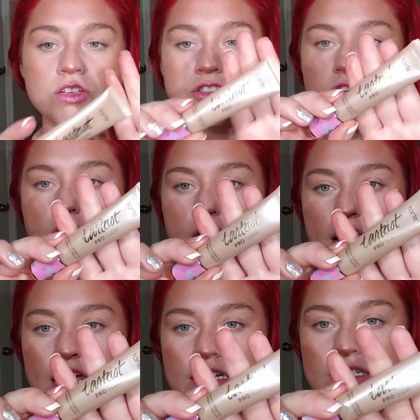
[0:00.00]

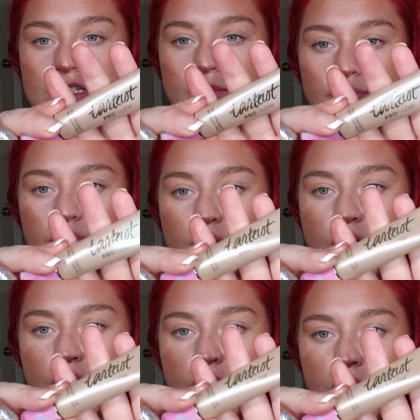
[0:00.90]
Tarteist
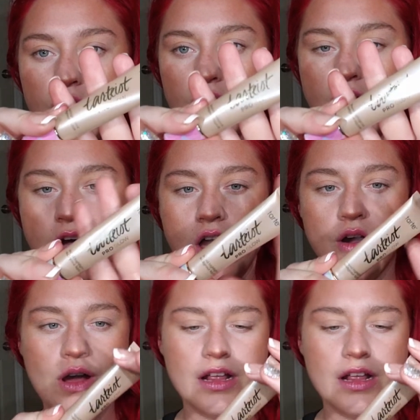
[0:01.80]
Pro Glow